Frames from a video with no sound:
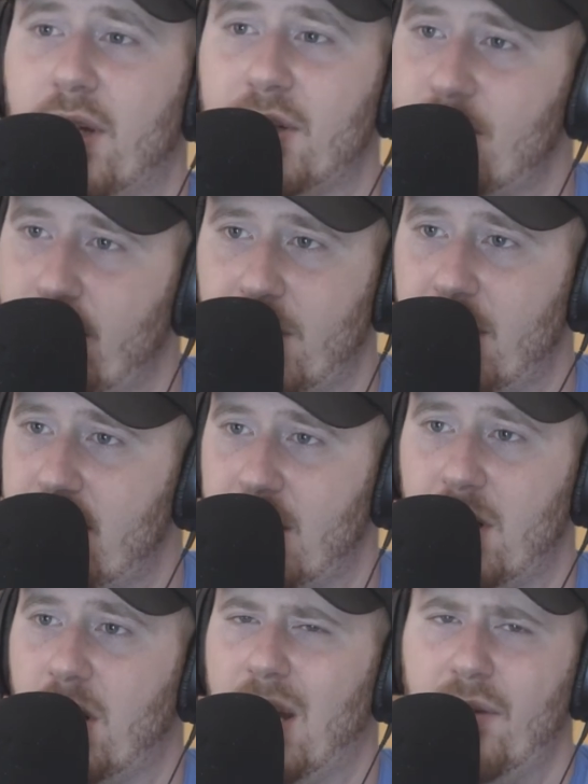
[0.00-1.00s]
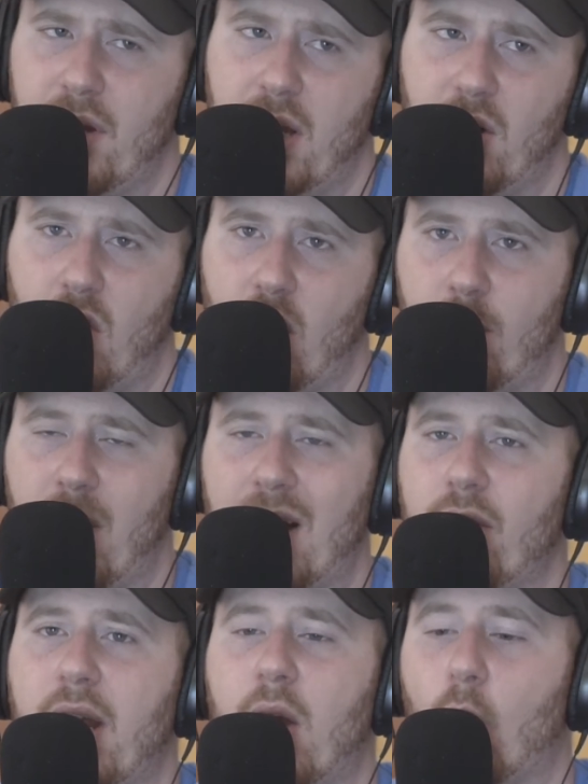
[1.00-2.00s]
can experience it even at your home. I
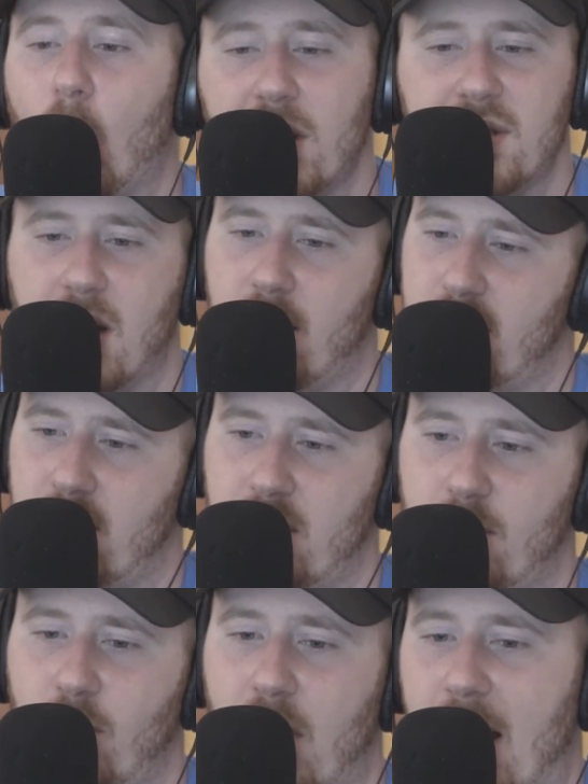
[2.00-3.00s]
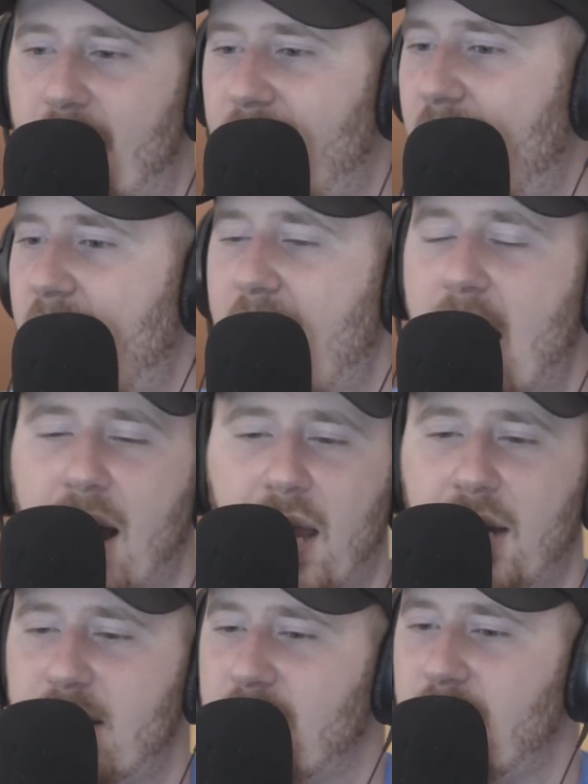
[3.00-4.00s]
don't care what sound system you have.
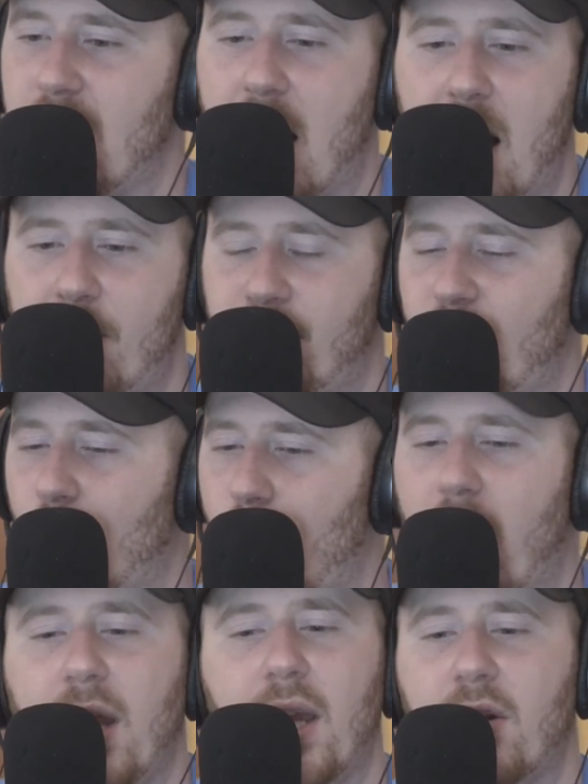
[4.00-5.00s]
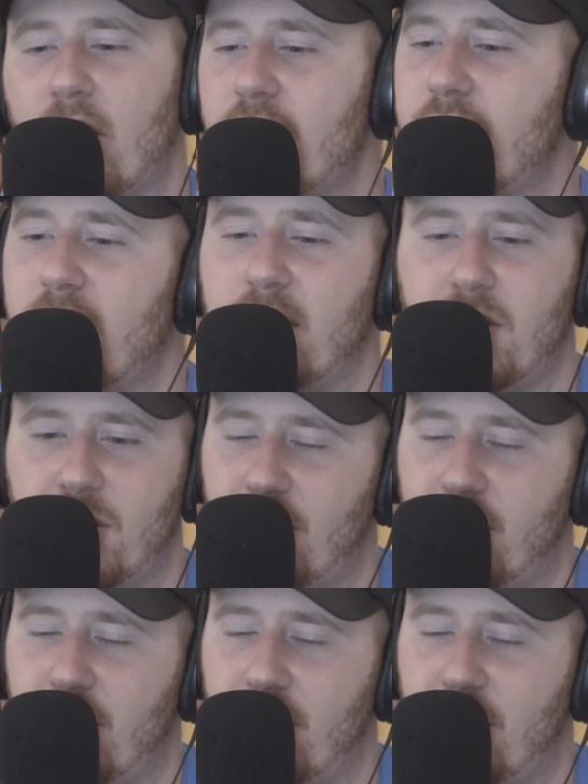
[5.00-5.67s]
It's not the way that those right. things